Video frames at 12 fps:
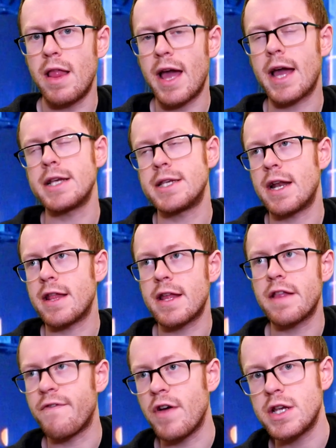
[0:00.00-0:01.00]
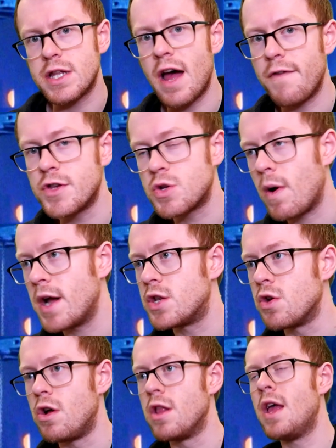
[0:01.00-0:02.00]
Like I said, I think the first half is quite
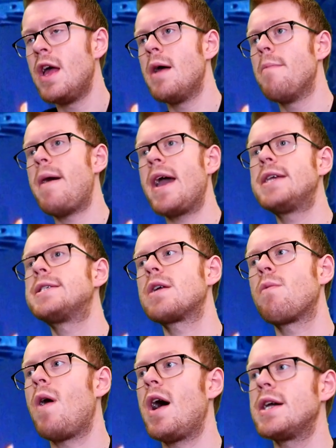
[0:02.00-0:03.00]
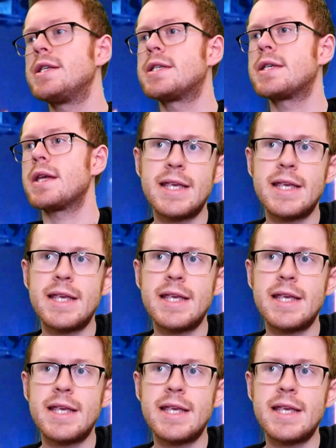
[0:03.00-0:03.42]
dull pacing wise.